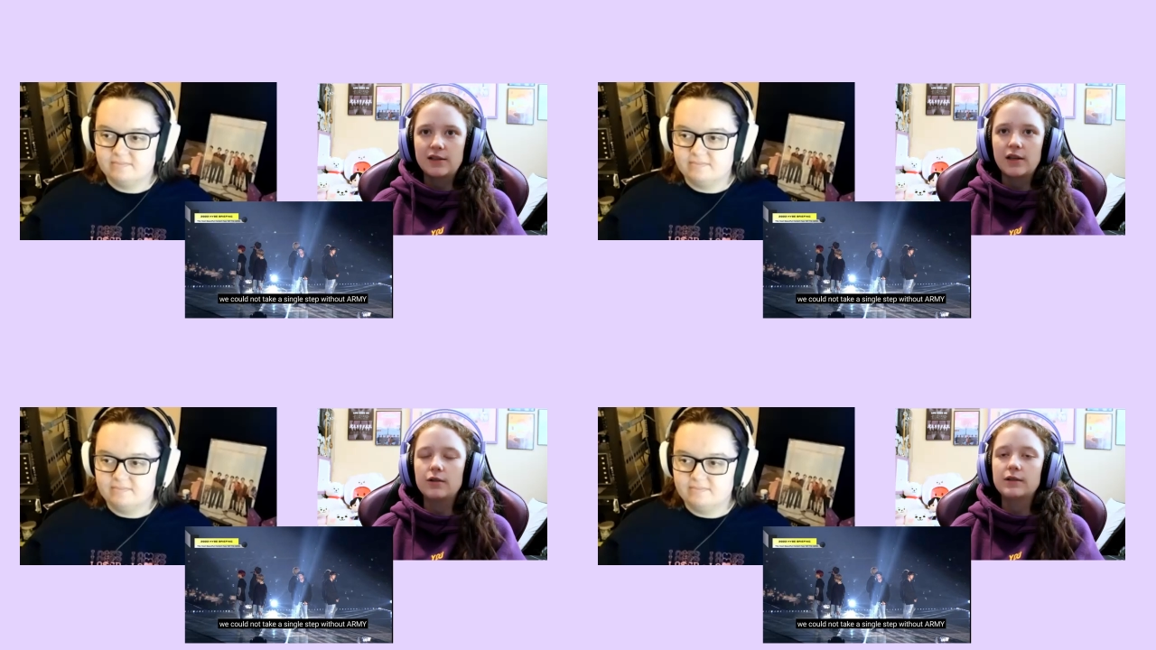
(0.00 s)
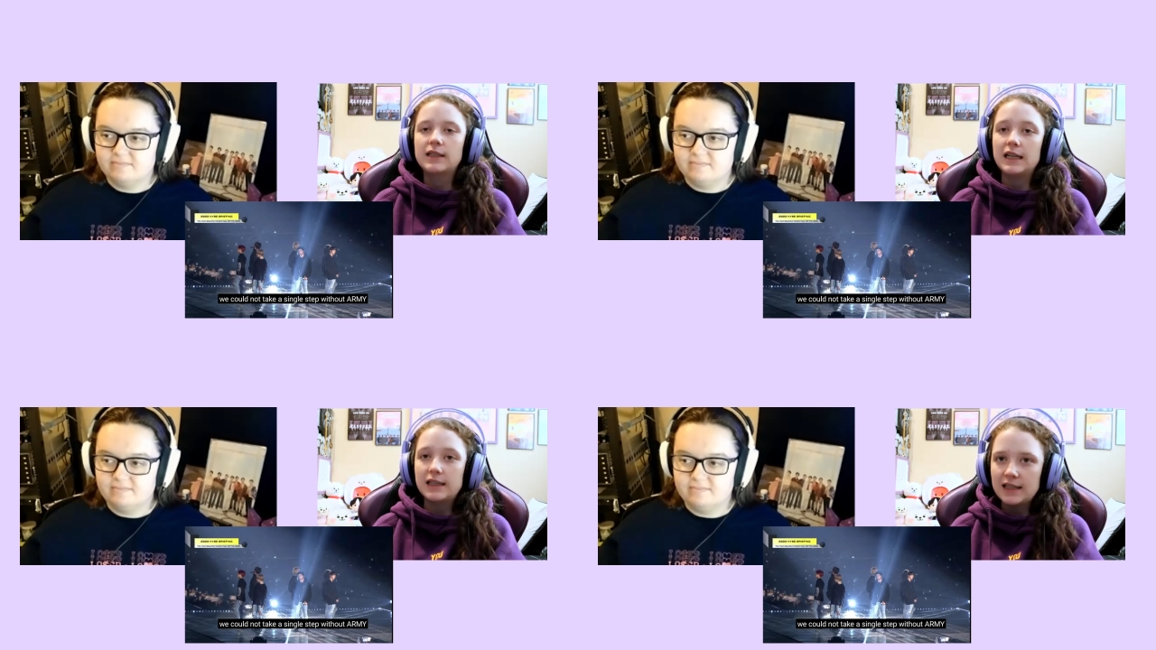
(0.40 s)
Speaker 1: So
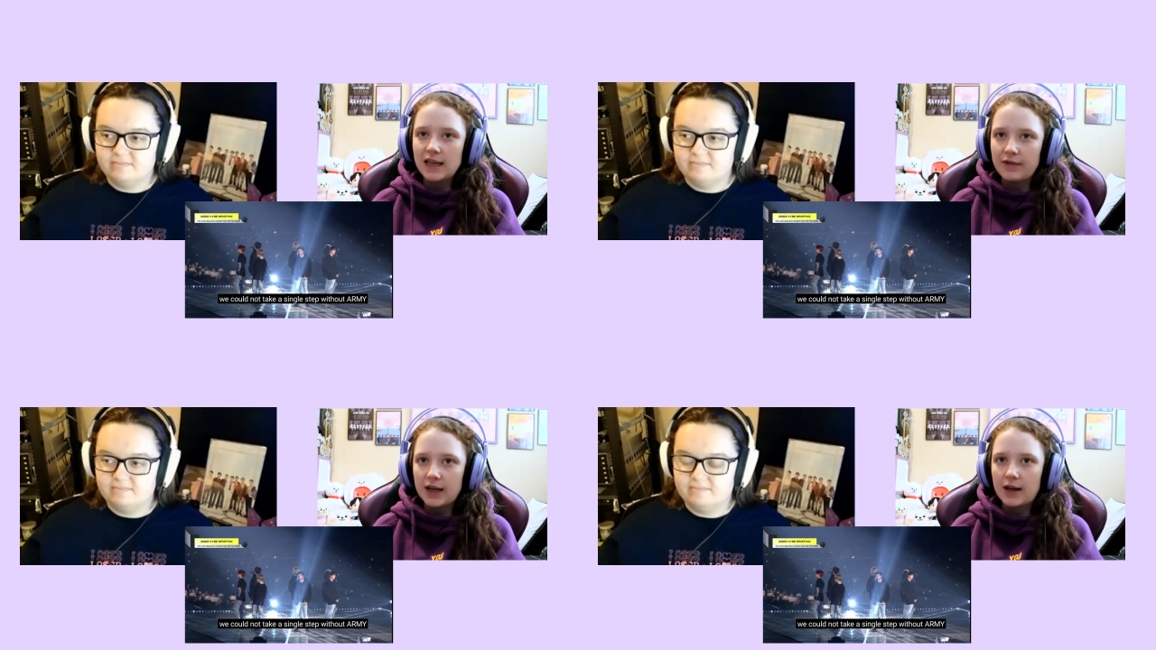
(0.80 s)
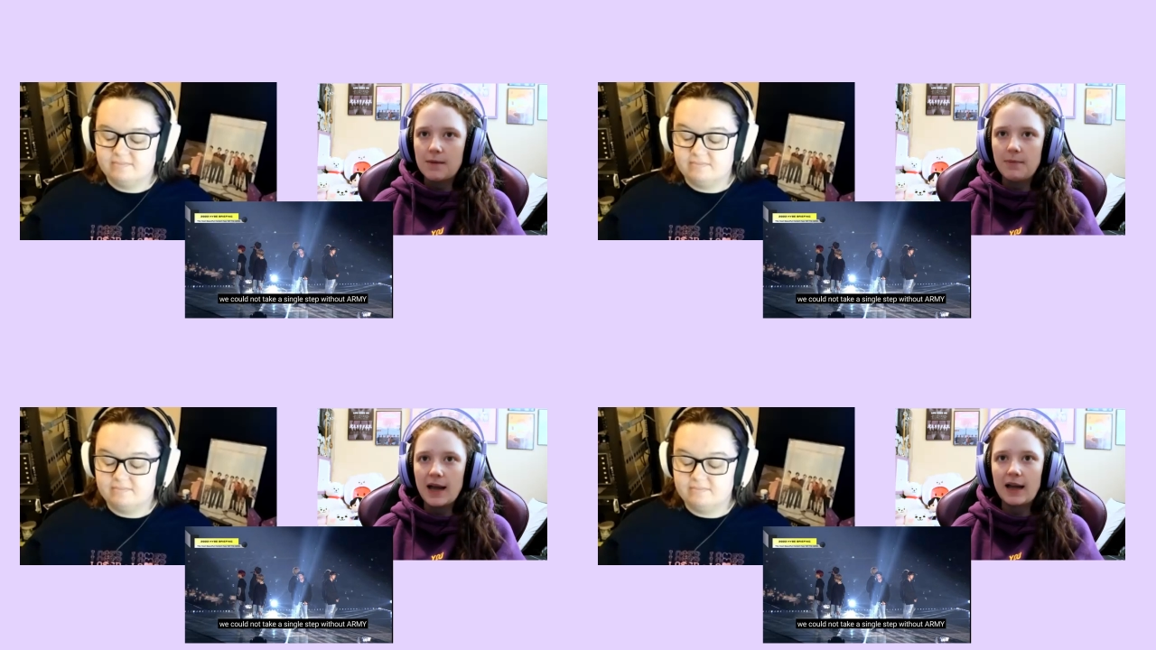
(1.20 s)
THC is having a
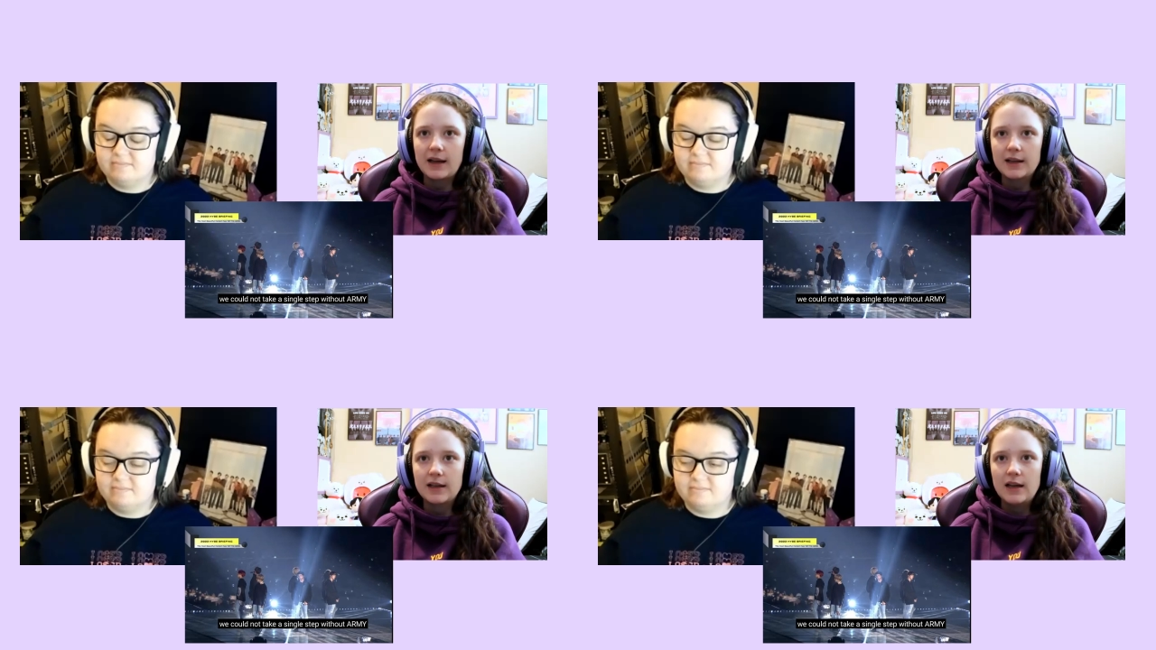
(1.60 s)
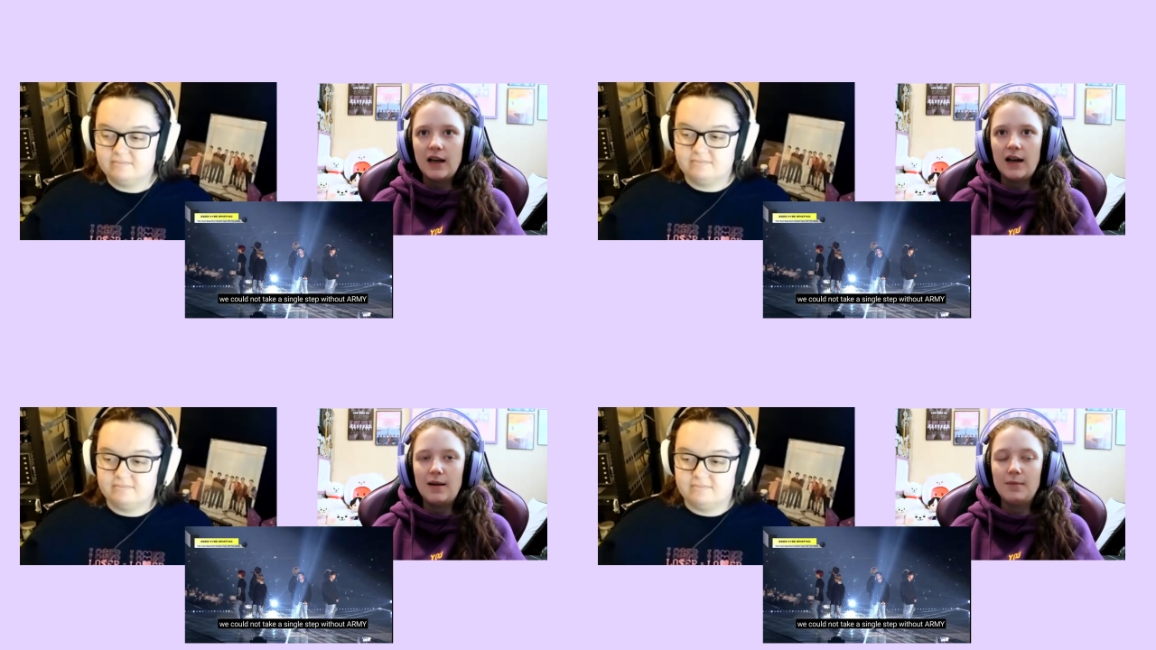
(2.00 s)
comeback,
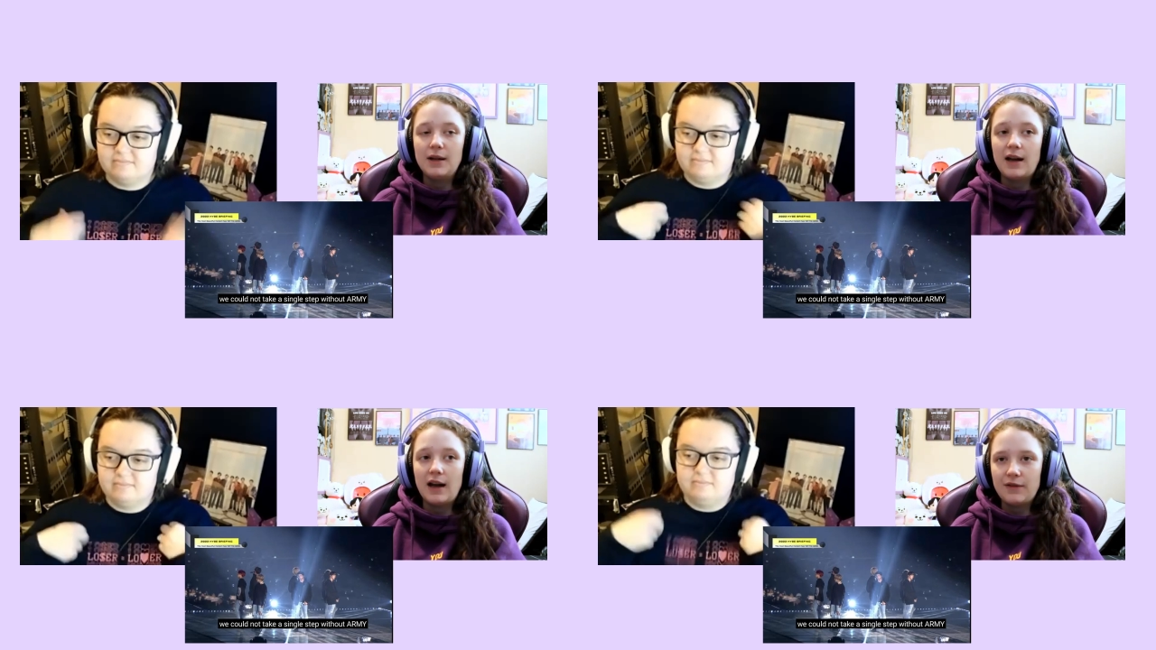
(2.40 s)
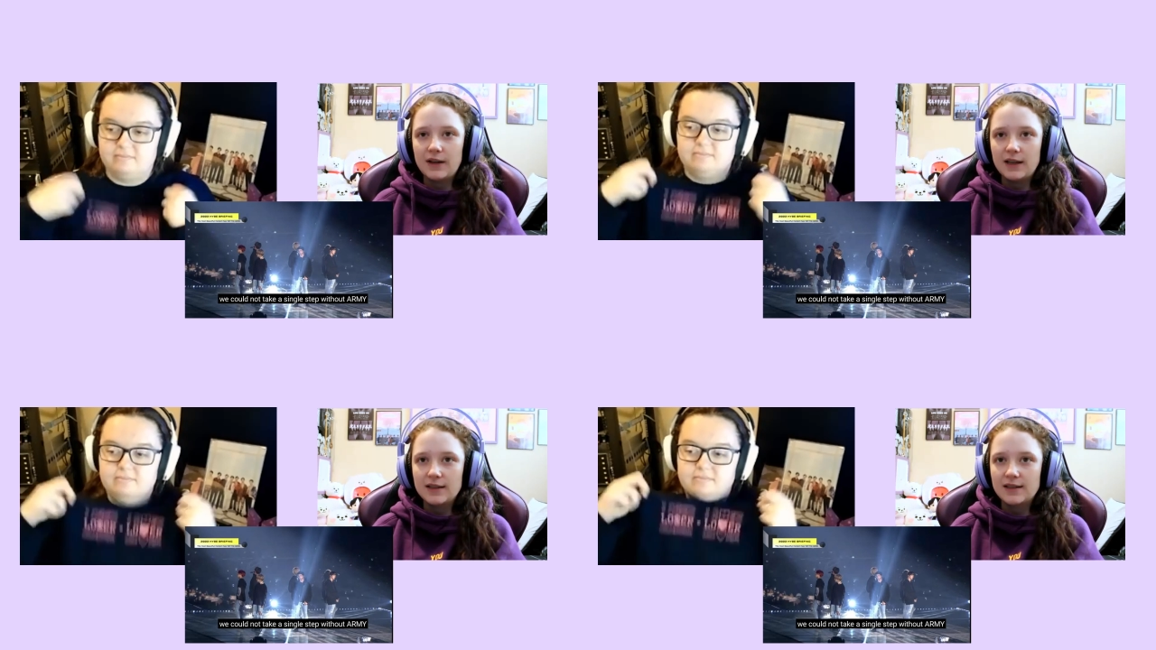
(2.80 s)
um, and
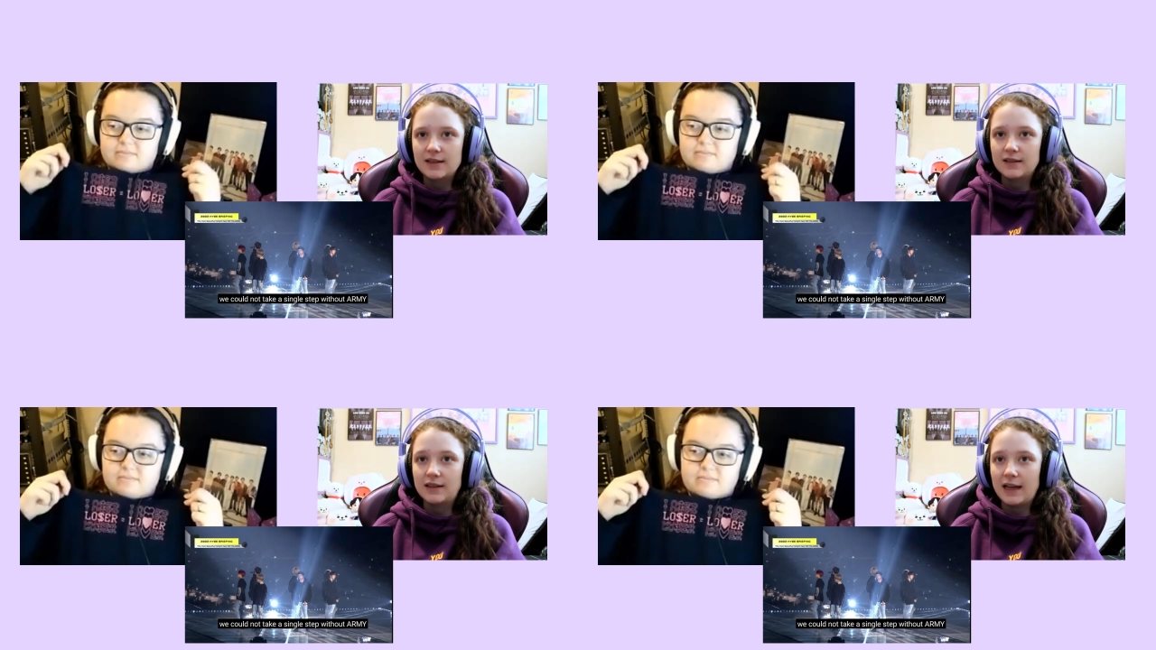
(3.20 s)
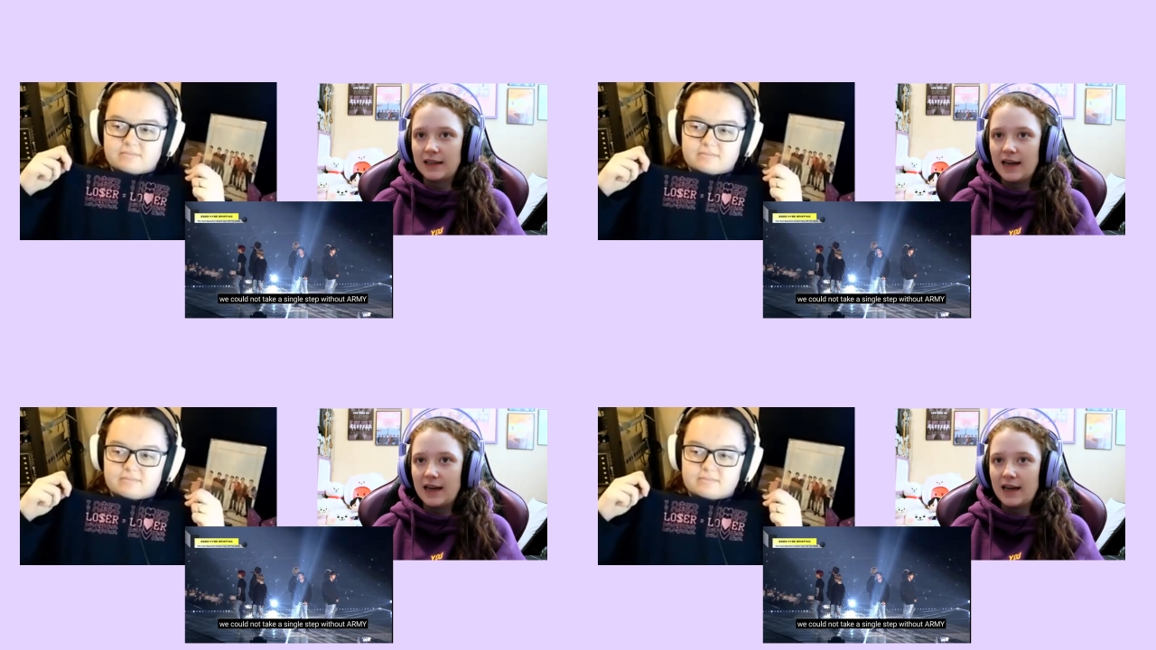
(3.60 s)
Enhypen is likely